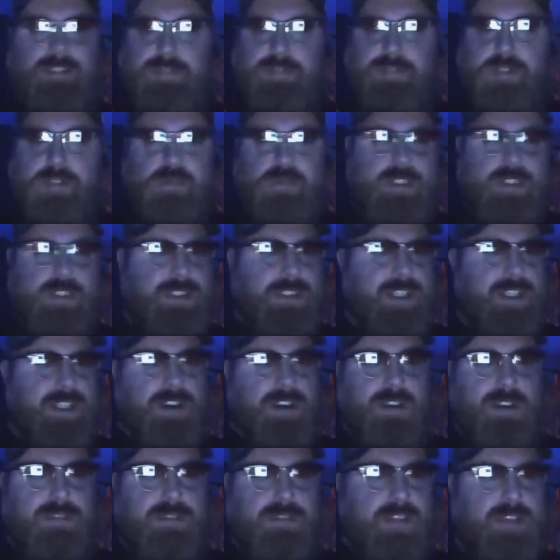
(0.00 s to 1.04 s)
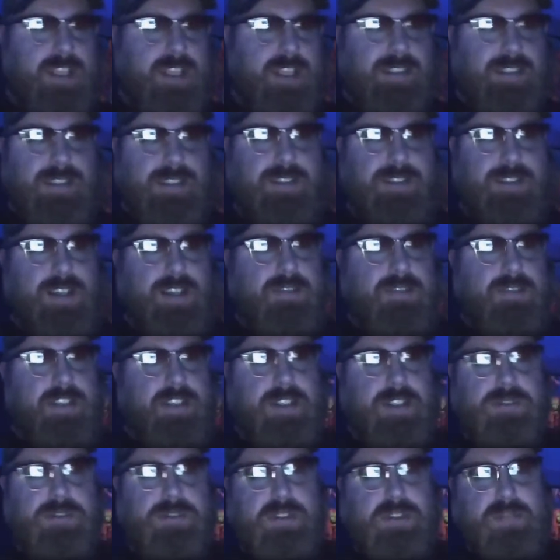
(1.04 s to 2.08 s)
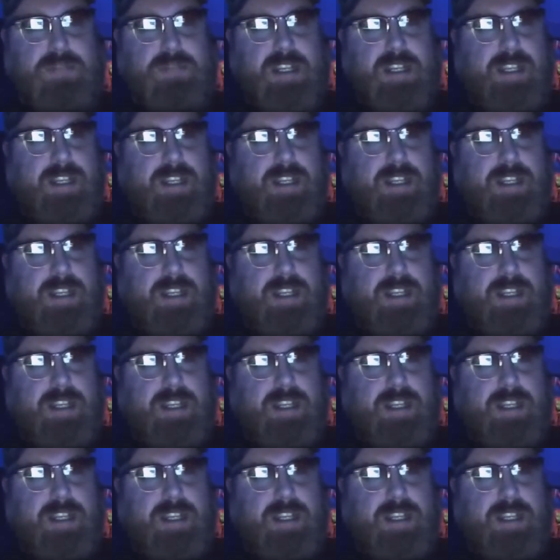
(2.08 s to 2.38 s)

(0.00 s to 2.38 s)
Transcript: if you want to see all the fantasy stuff that goes in my